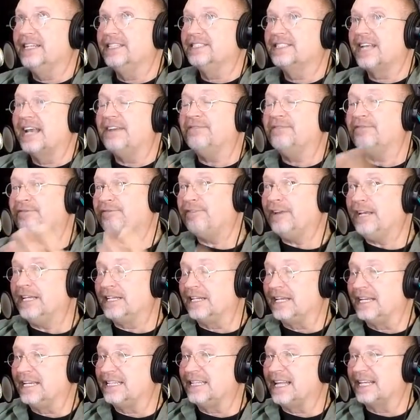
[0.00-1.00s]
is a
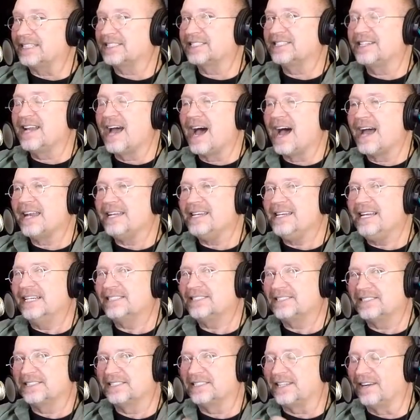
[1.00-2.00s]
feeling that's not
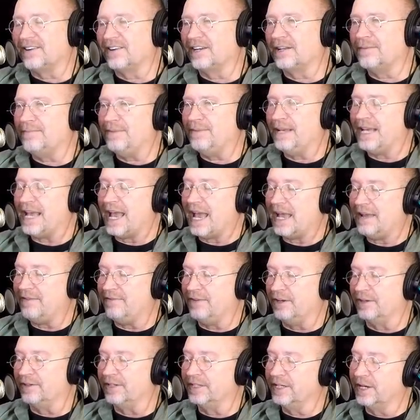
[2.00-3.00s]
necessarily
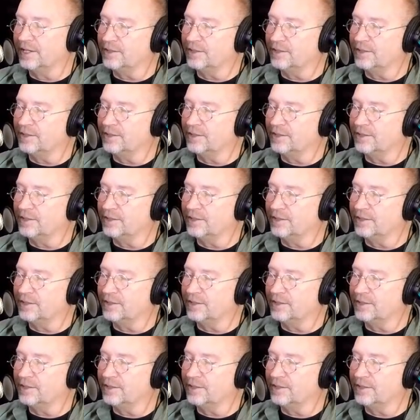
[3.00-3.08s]
behavior.